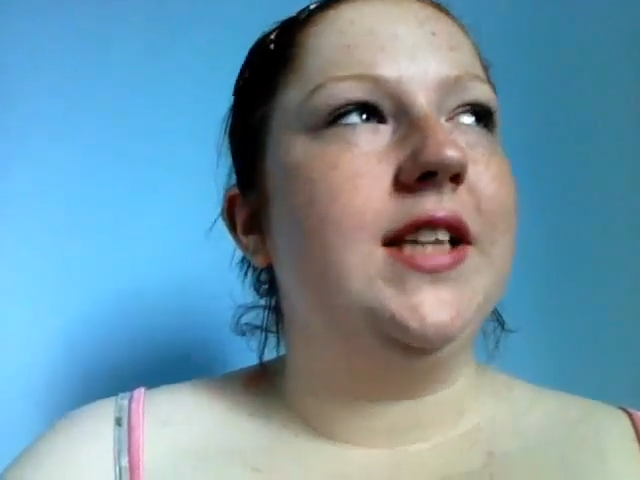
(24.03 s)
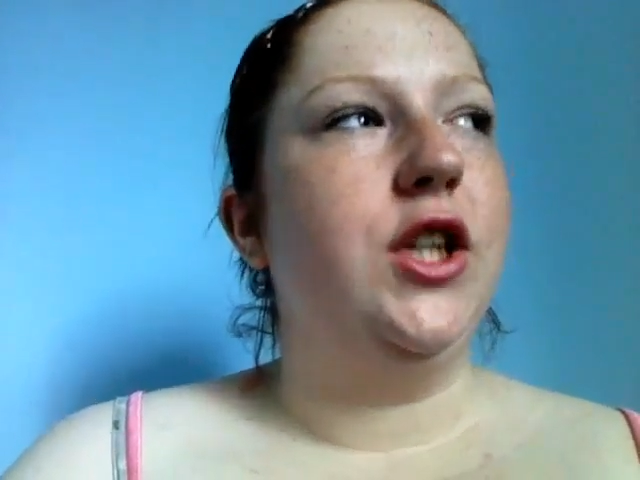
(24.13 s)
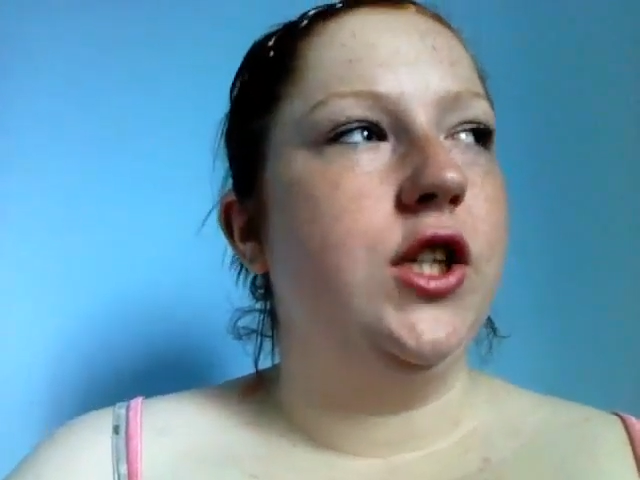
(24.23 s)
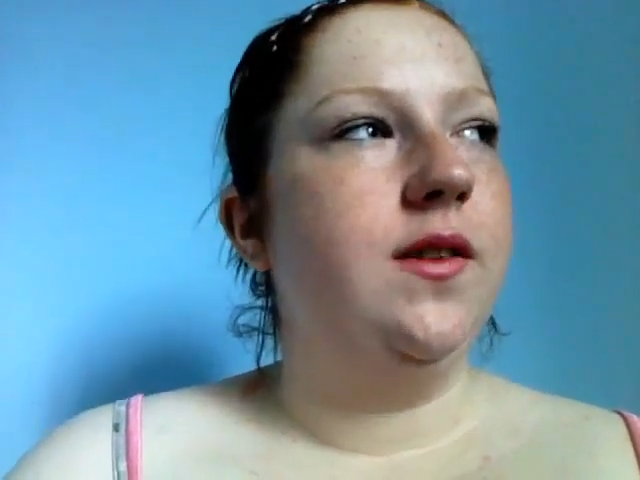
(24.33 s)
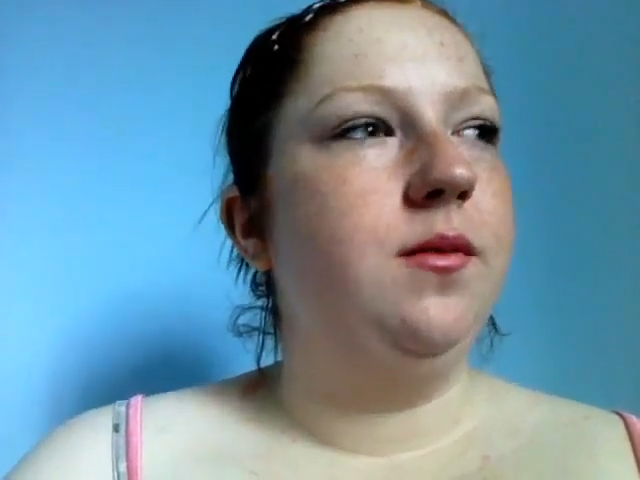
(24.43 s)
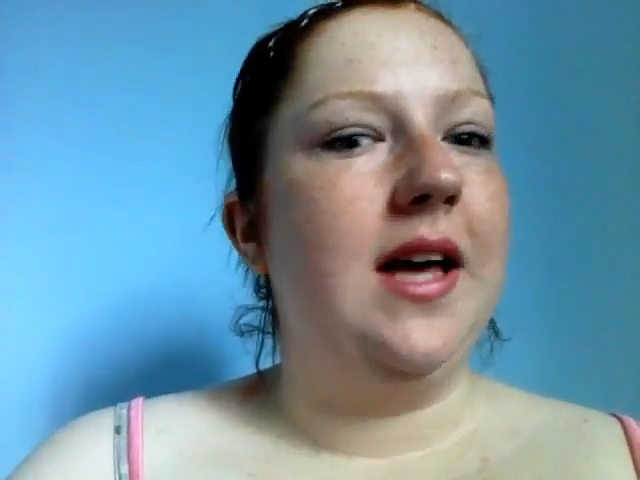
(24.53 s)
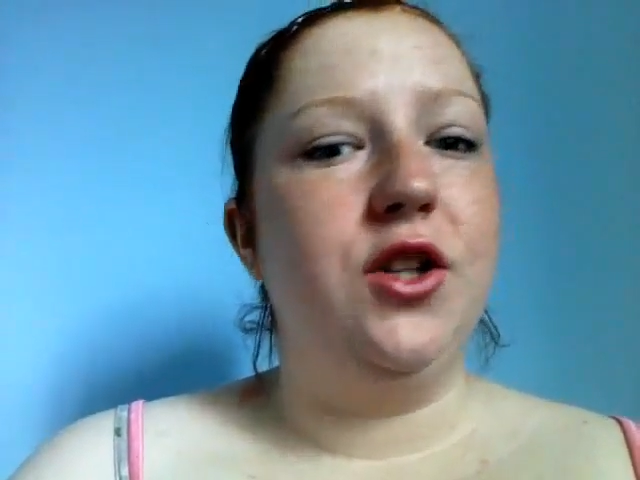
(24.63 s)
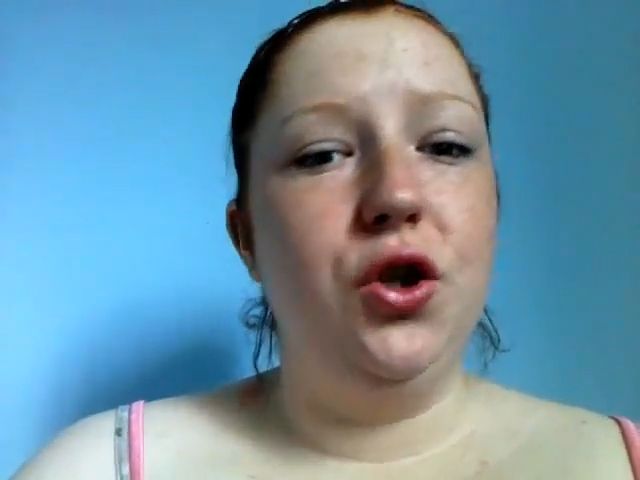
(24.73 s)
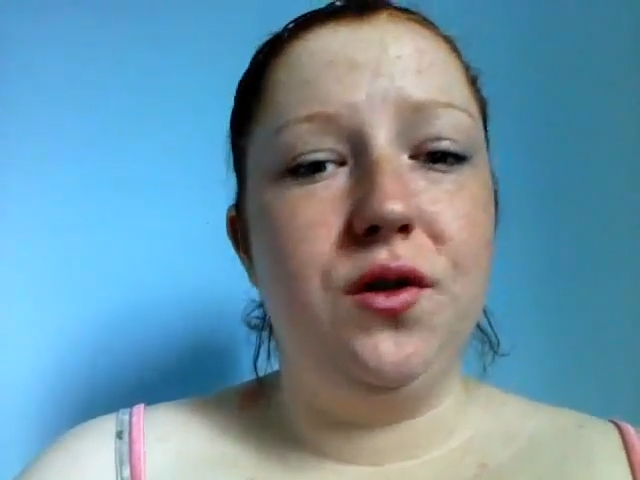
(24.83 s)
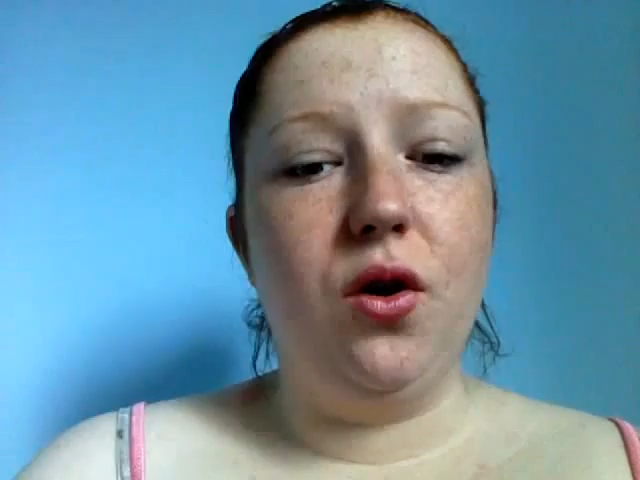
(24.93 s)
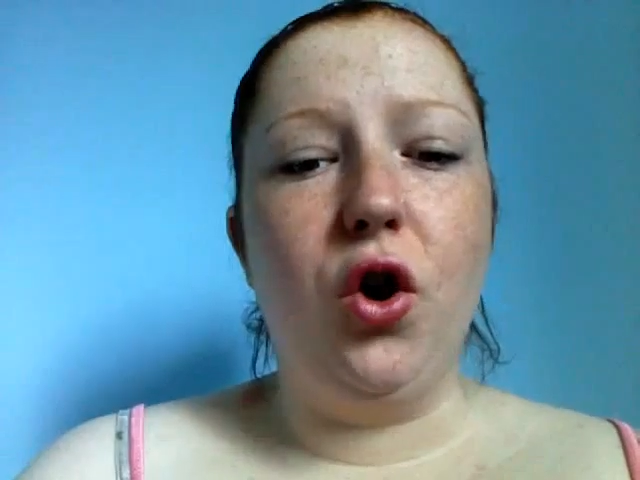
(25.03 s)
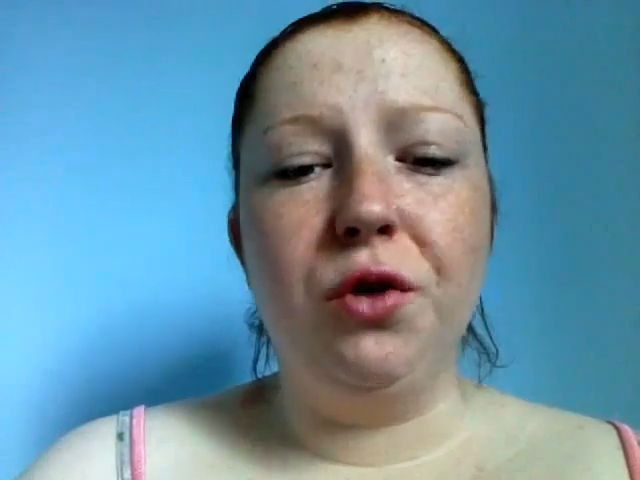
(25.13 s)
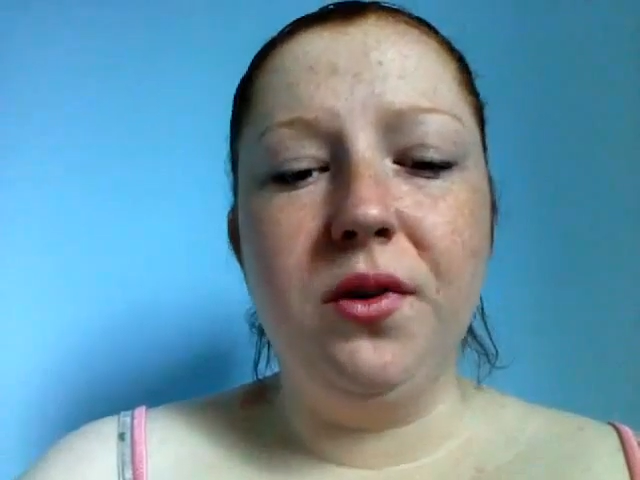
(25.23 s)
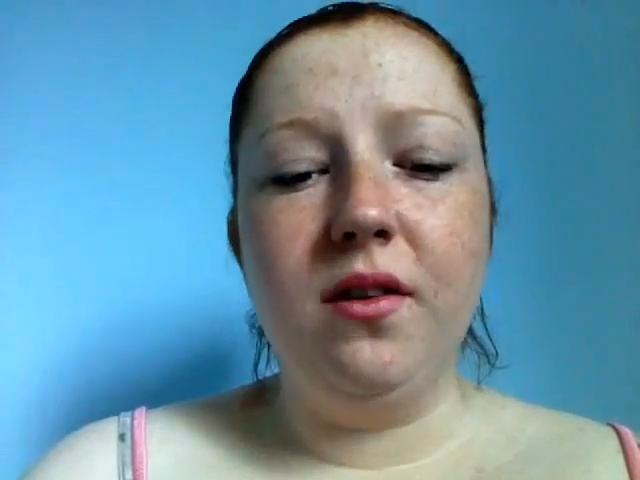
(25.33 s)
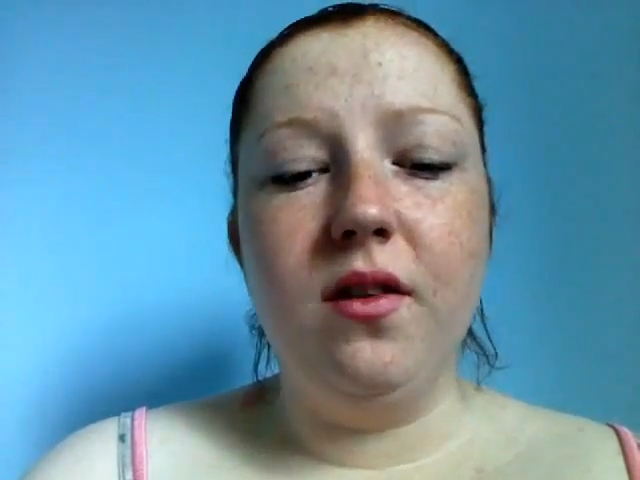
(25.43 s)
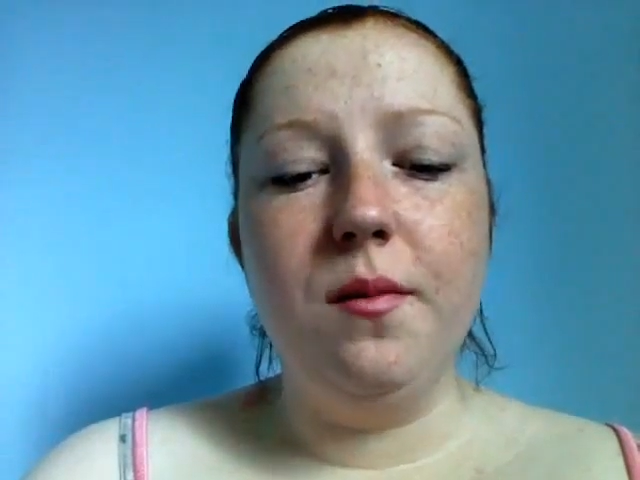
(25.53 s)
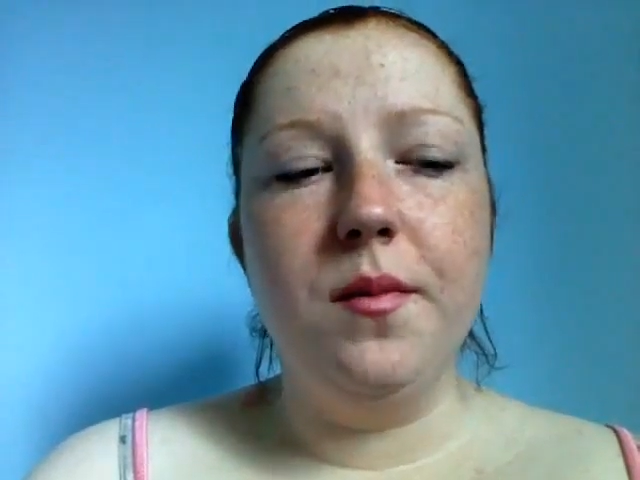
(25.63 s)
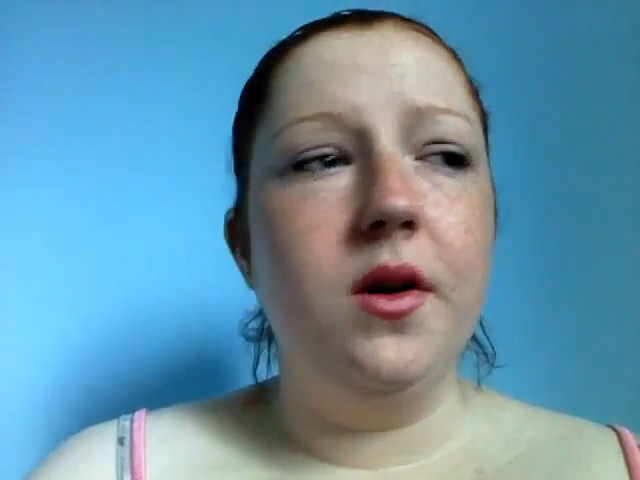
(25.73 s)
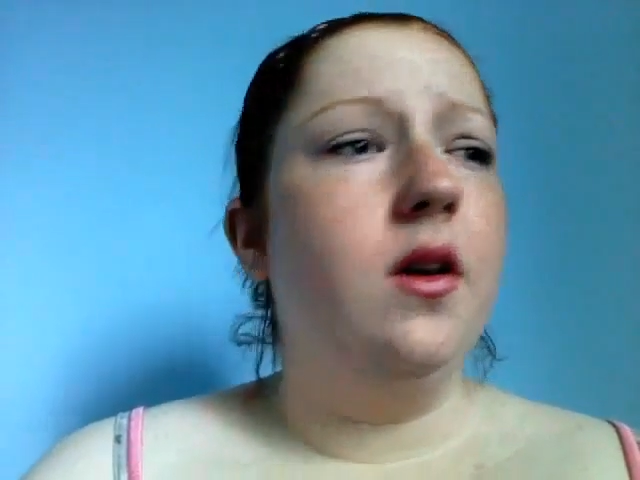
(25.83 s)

statues and ornaments of them,